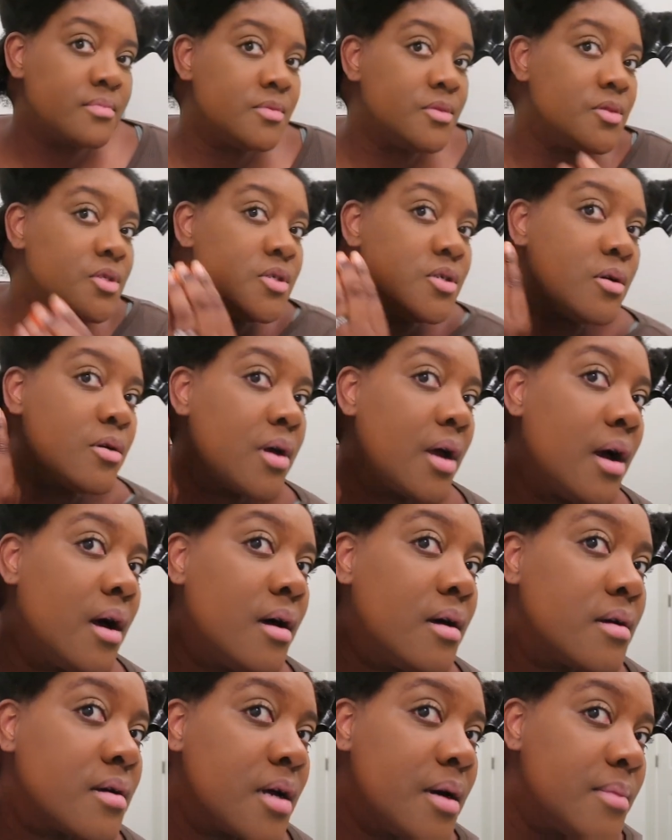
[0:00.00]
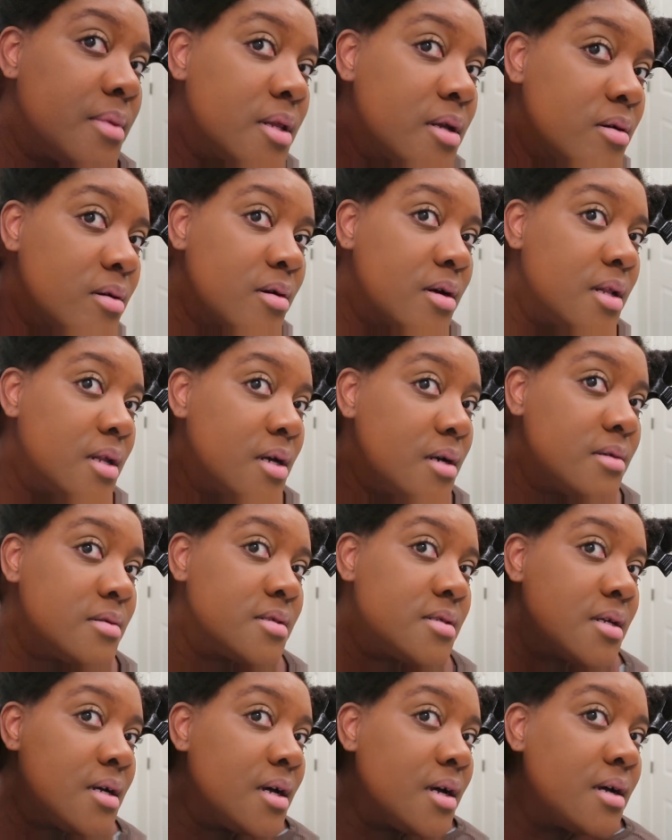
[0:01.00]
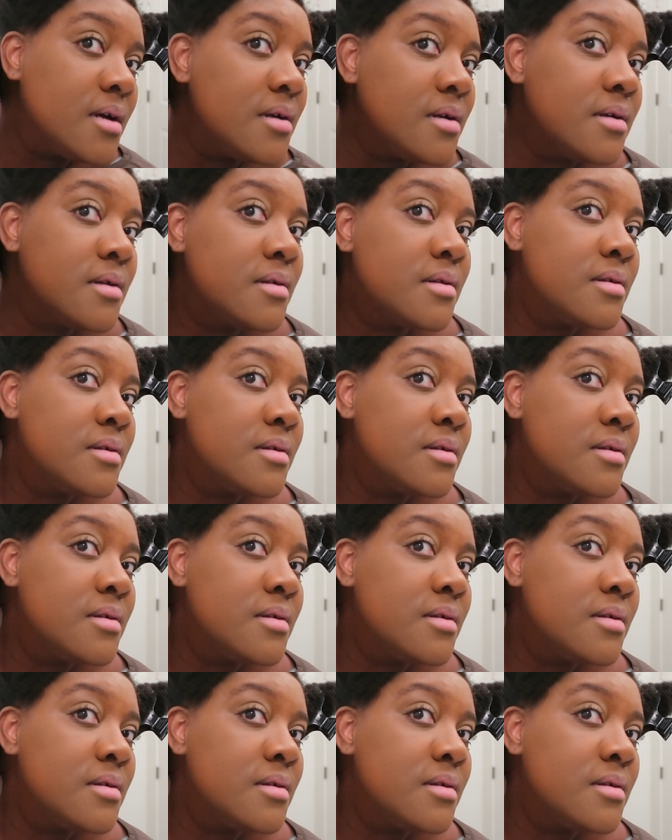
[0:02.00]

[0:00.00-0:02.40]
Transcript: Show y'all, come a little closer.